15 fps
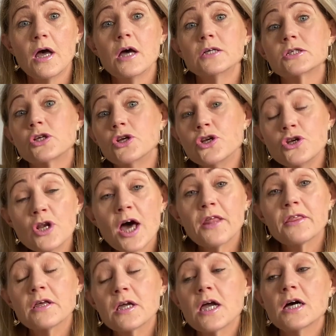So
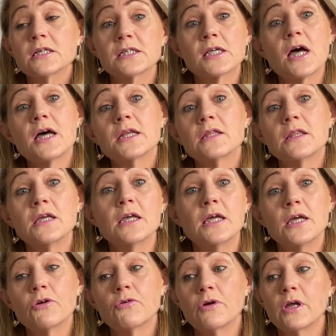nothing outside of the
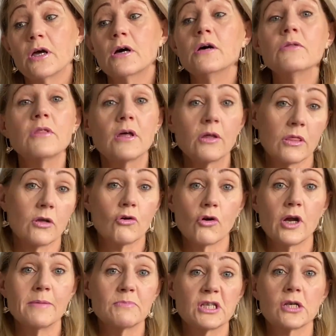area that the
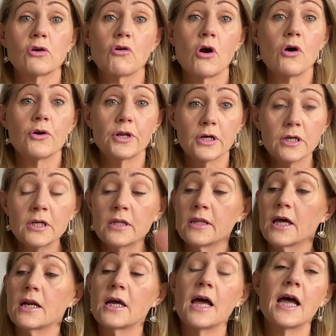grapes are grown in that
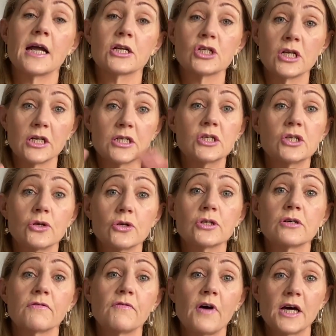are actually
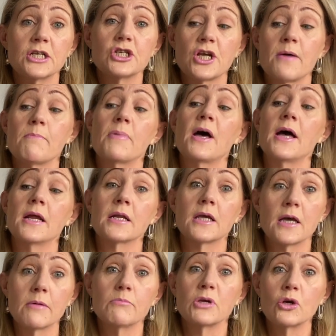certified champagne
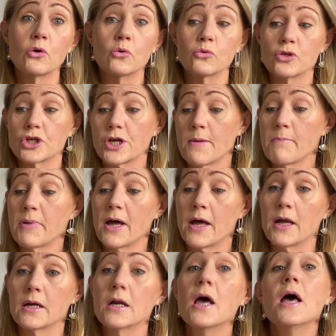can be called
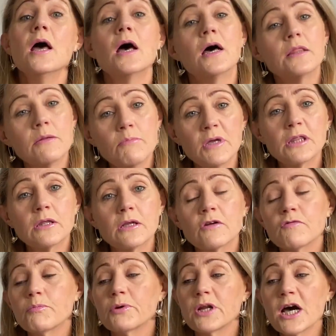champagne. And the method
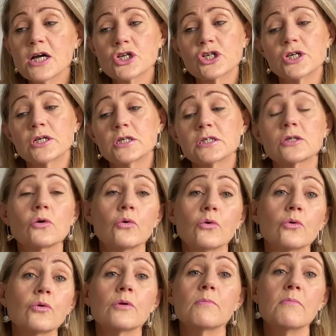of production is
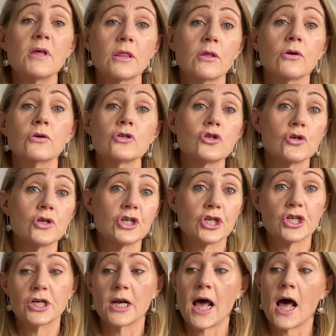called Méthode
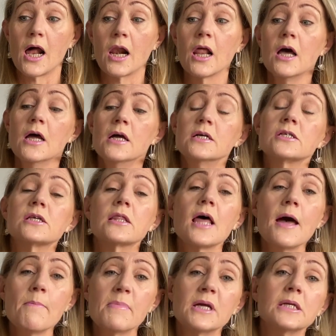Tradionnelle. So
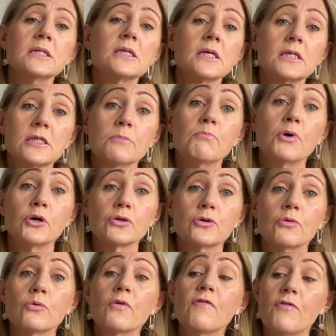that means it's a
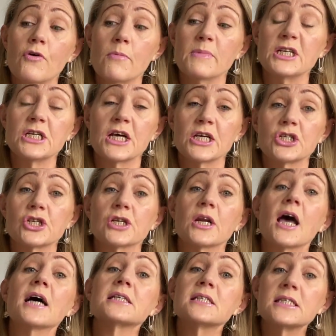bottle fermentation,
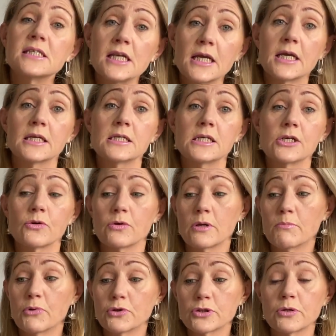a secondary
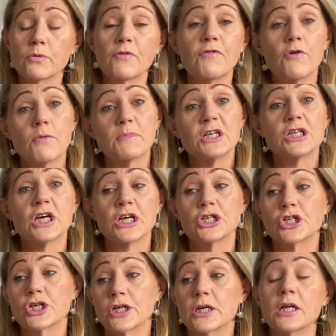bottle
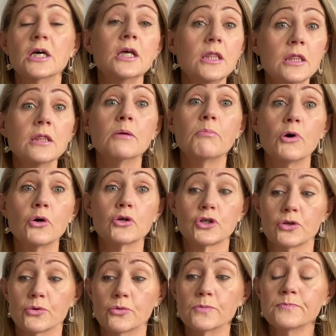fermentation in the
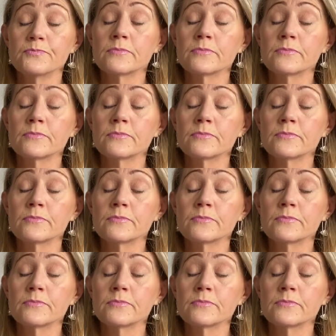bottle.